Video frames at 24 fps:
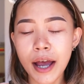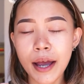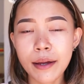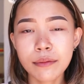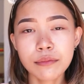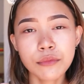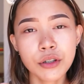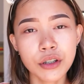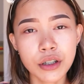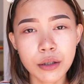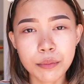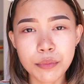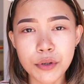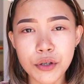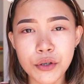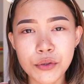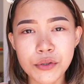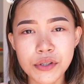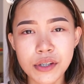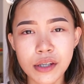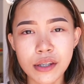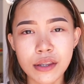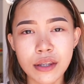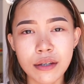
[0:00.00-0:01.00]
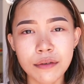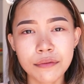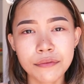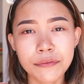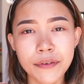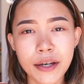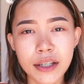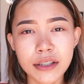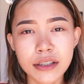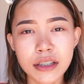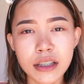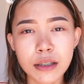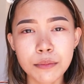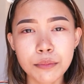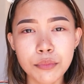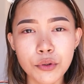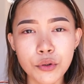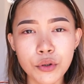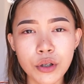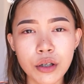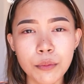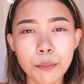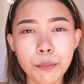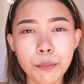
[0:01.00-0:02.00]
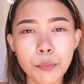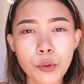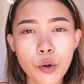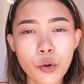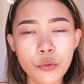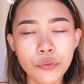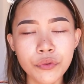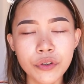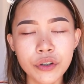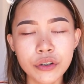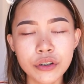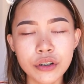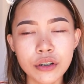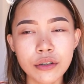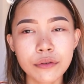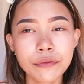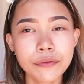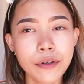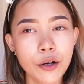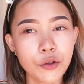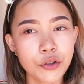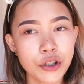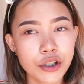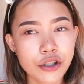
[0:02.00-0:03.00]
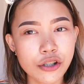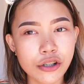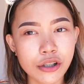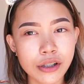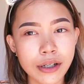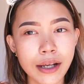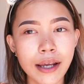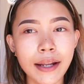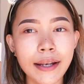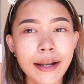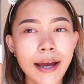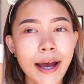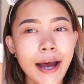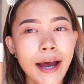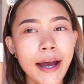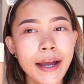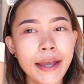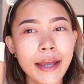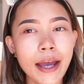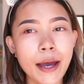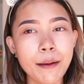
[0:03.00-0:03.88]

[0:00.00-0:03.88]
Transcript: I'm gonna be using the Fenty Beauty Pro Filter Foundation and I